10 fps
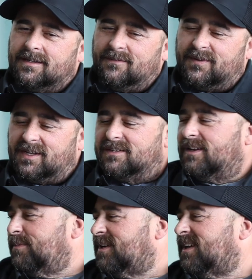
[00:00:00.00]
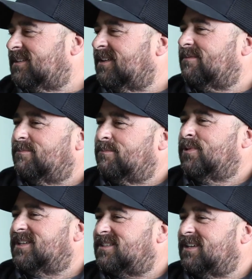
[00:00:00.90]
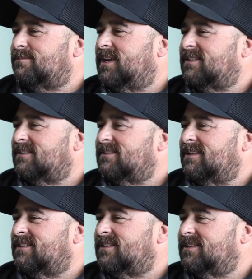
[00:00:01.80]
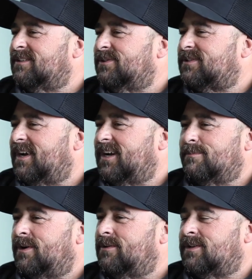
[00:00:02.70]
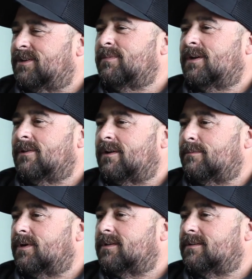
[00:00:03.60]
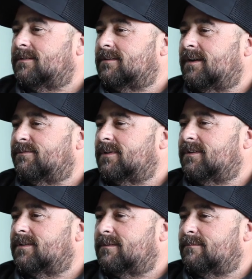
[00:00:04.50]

if you can eliminate the weeks that you make it the little tiny amount, you can make a lot of money, I feel like.